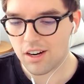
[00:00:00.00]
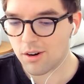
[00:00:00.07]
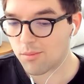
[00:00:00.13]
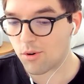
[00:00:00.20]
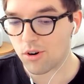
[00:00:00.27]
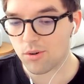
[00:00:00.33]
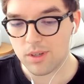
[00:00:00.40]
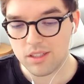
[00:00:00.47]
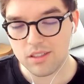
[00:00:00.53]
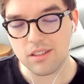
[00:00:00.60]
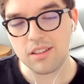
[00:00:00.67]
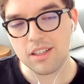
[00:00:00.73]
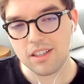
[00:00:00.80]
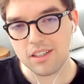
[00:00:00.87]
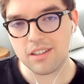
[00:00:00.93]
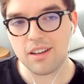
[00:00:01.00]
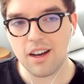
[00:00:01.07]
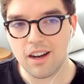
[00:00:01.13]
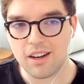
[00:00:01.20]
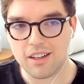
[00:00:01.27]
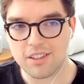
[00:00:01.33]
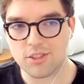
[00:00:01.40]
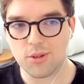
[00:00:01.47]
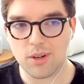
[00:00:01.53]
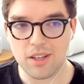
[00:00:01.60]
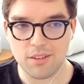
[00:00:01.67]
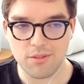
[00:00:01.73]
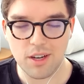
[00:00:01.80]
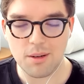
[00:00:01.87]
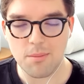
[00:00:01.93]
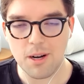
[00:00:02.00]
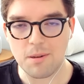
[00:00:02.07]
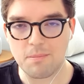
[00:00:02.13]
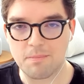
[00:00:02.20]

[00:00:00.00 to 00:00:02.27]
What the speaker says: more recently joining Figma.